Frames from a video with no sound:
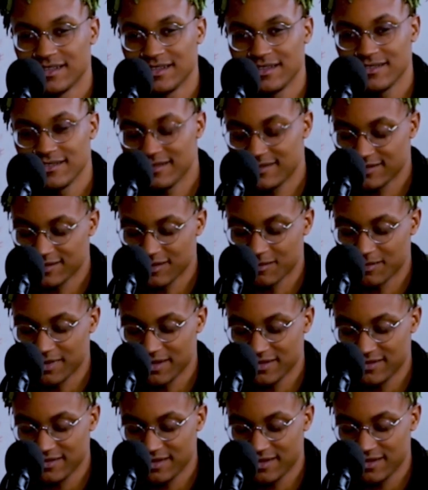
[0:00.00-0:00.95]
There's just so
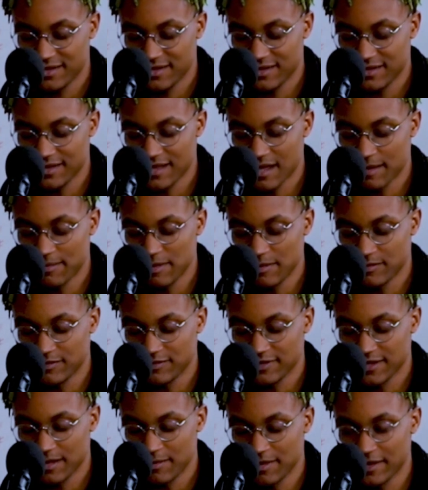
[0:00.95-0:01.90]
much here. And a lot of
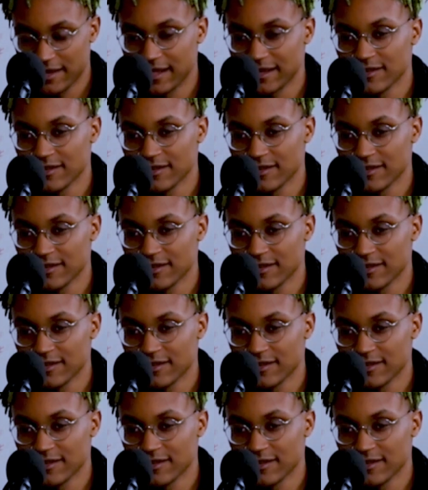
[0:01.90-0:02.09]
people skip it.